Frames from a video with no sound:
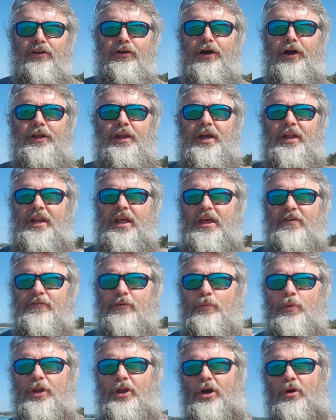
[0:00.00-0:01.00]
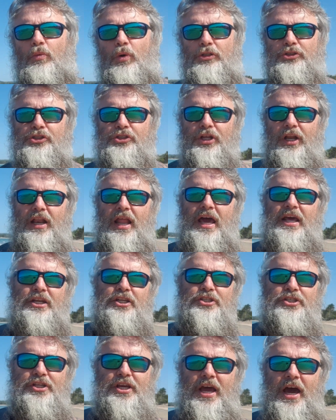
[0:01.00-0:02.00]
Right? And even when I watch the
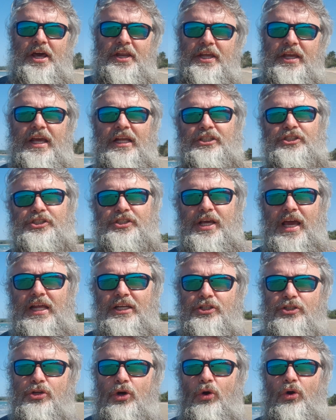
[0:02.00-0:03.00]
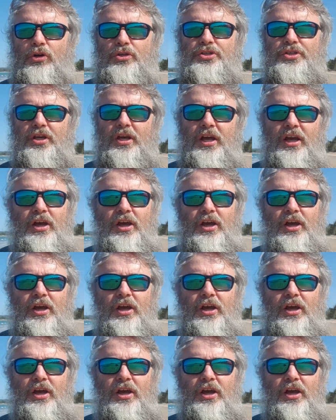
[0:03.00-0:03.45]
latest cutting-edge TED Talks,